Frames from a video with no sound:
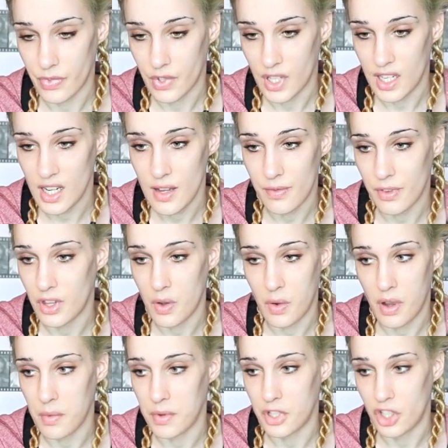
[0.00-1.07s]
And even though
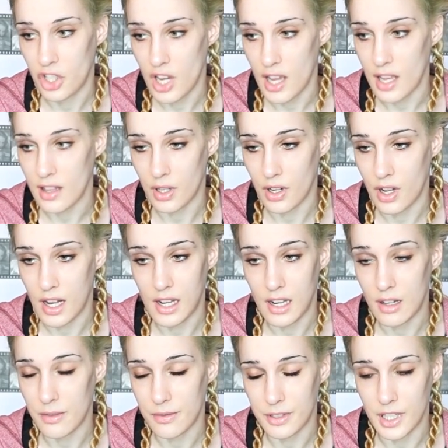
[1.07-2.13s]
I was shit, I
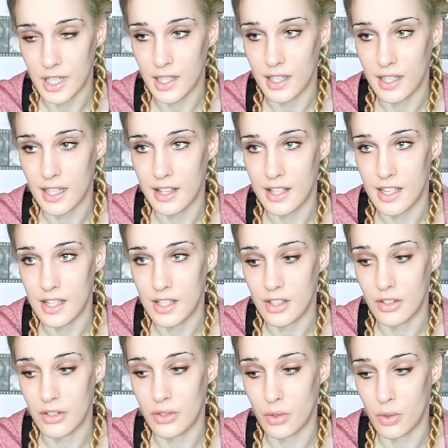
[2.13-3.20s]
loved it, and the
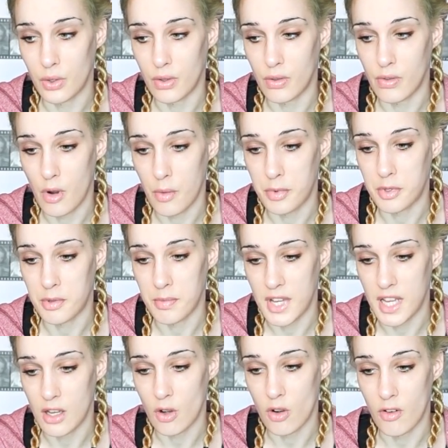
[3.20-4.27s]
eating disorder robbed
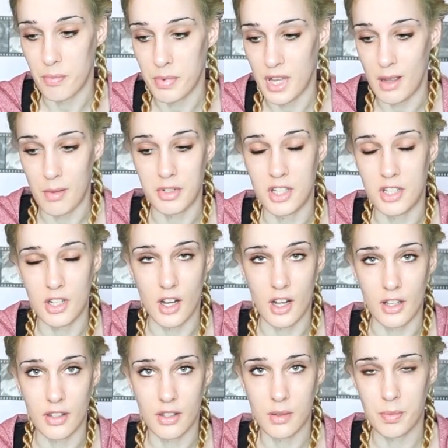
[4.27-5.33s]
me of being able to
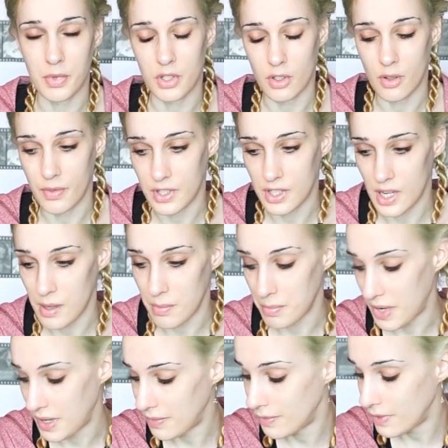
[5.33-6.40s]
dance, because obviously
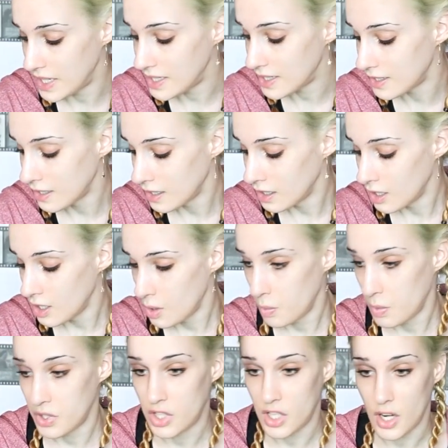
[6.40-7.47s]
my feet
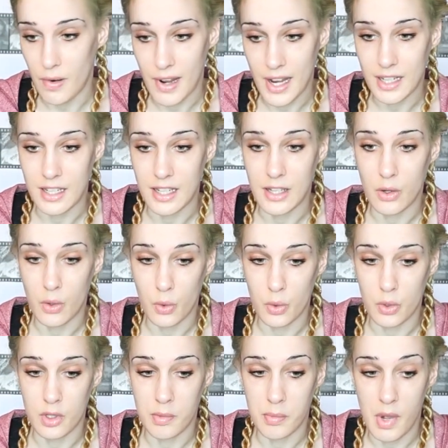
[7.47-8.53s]
was directly
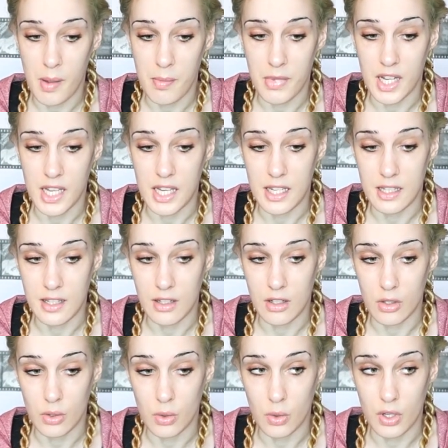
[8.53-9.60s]
caused by my eating
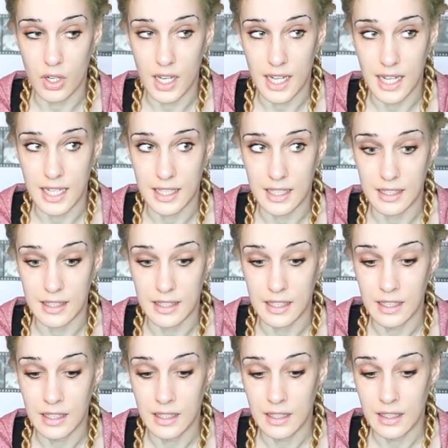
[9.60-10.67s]
disorder, and
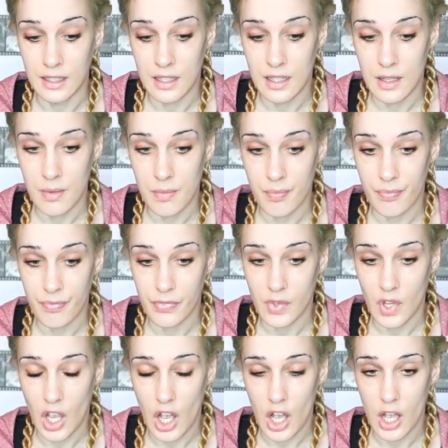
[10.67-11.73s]

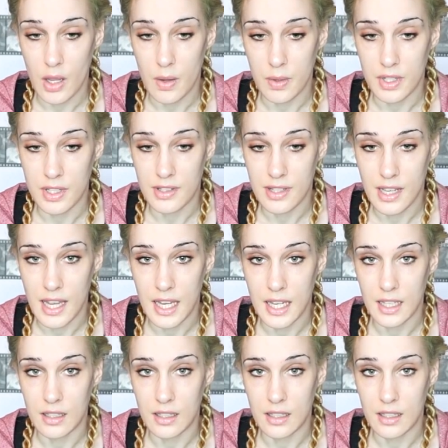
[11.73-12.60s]
I would say